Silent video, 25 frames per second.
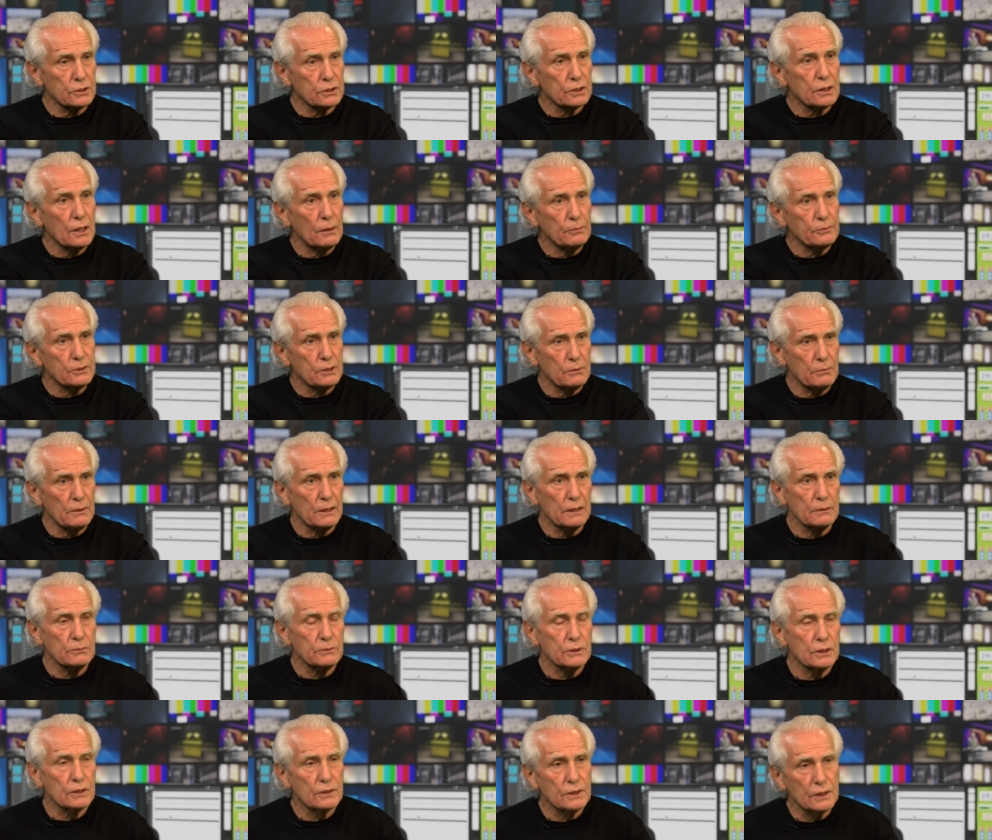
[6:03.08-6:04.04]
come to mind
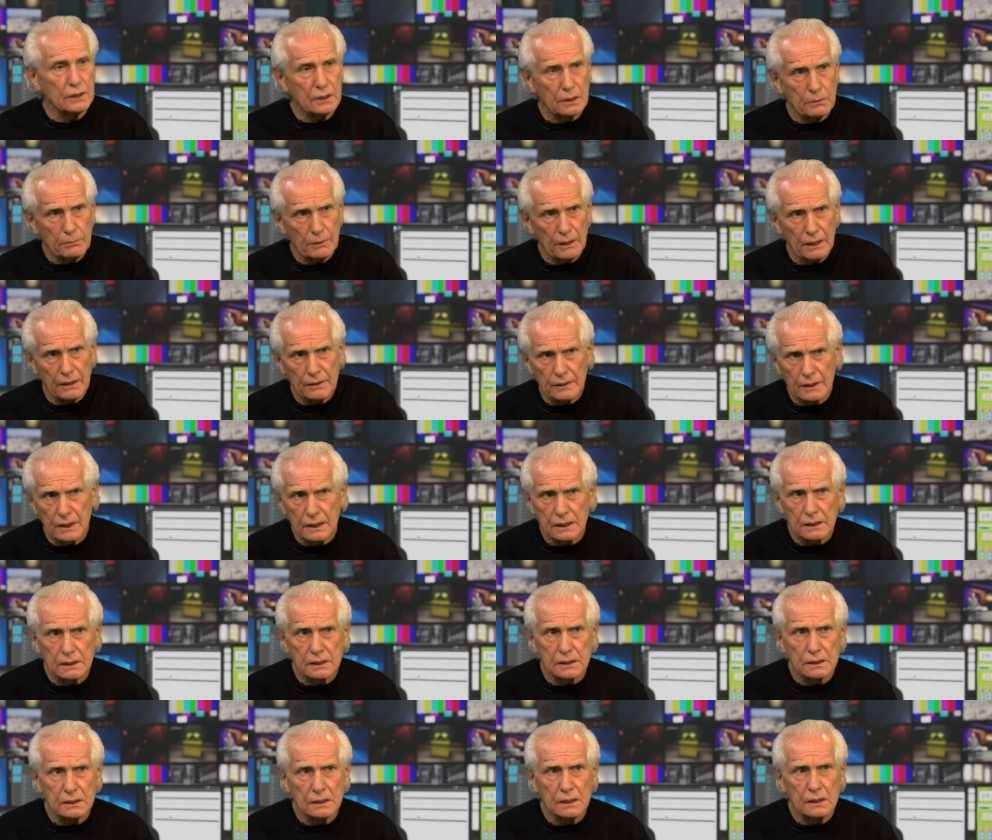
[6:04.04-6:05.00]
when you think about that?
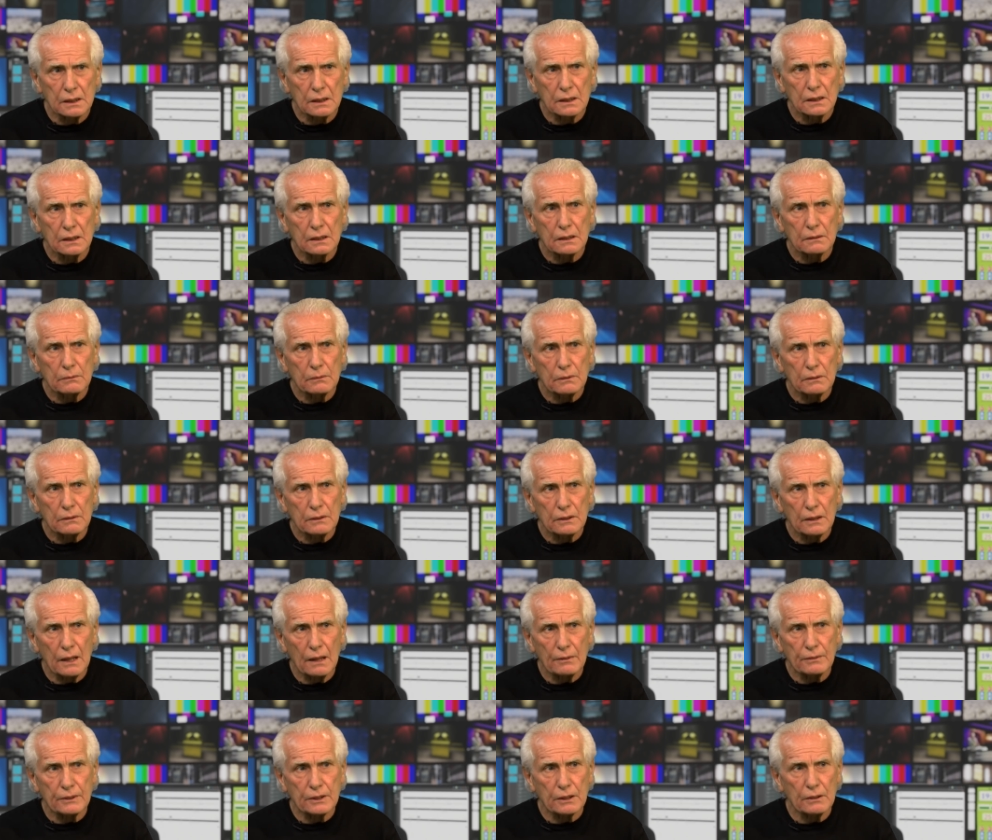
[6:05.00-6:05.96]

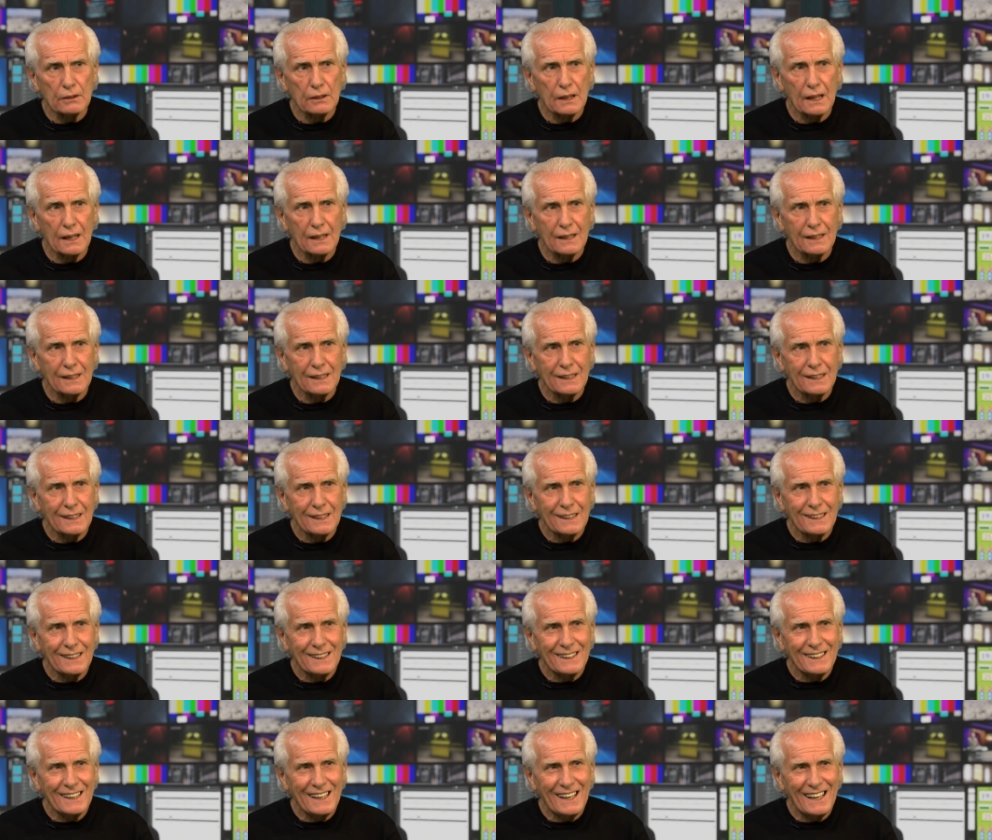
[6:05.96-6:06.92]
I love yeah. this game. When you,
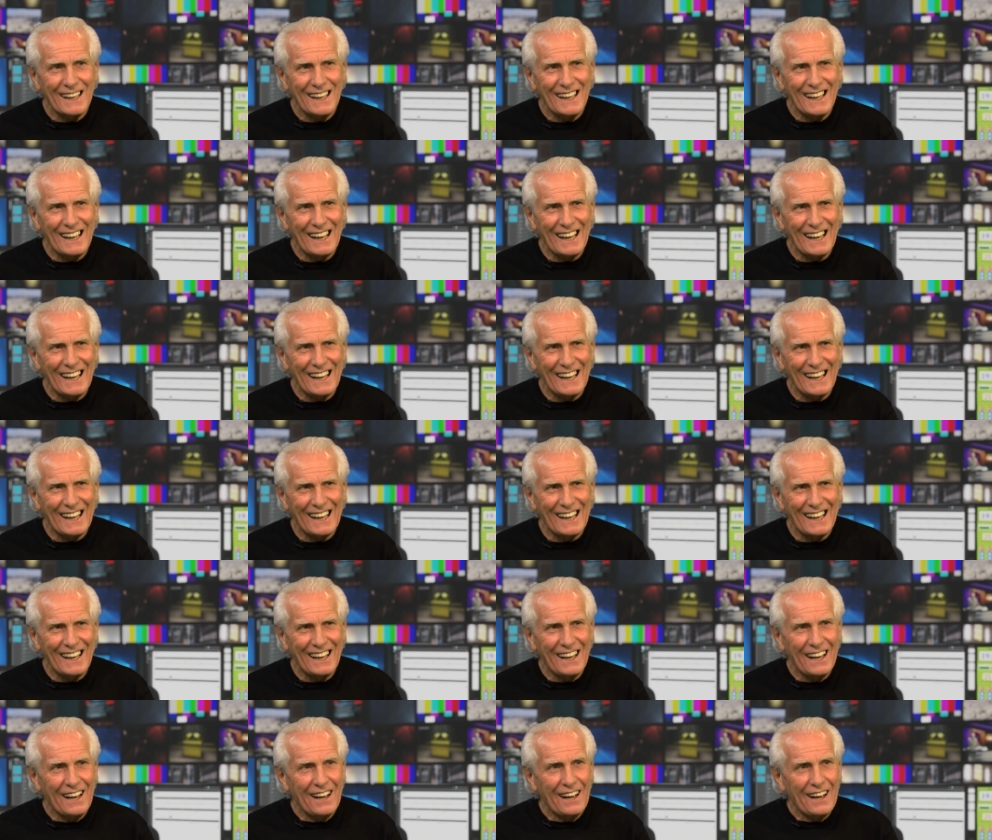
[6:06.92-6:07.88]
you, you ask me a
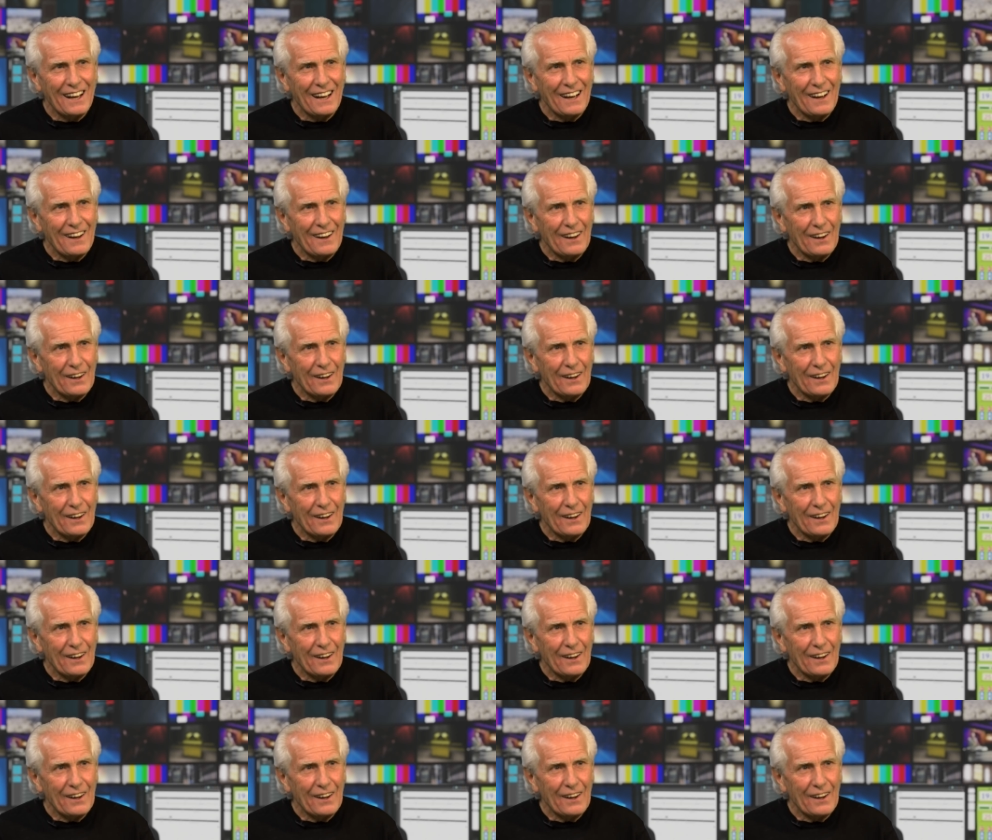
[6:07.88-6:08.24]
question, it could be